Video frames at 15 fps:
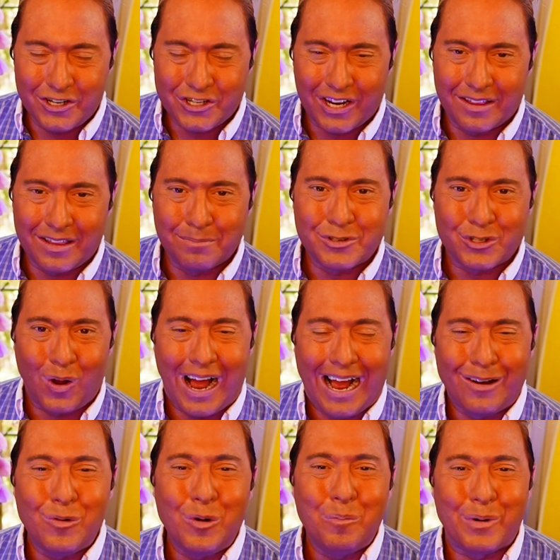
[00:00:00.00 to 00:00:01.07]
I appreciate them,
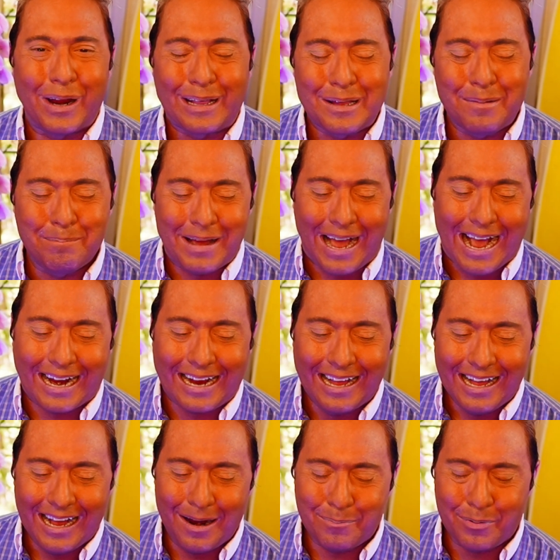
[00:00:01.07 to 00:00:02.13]
so I will bring them
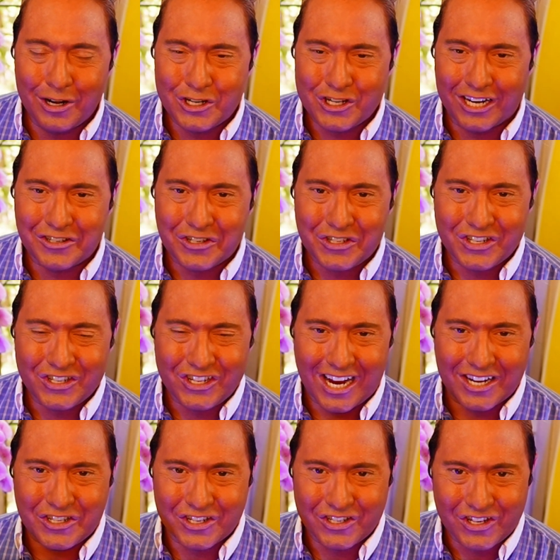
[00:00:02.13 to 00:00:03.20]
back. I appreciate your
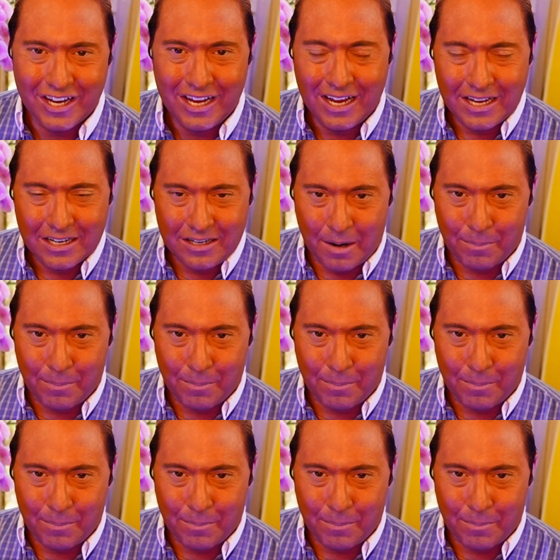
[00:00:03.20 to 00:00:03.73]
suggestions.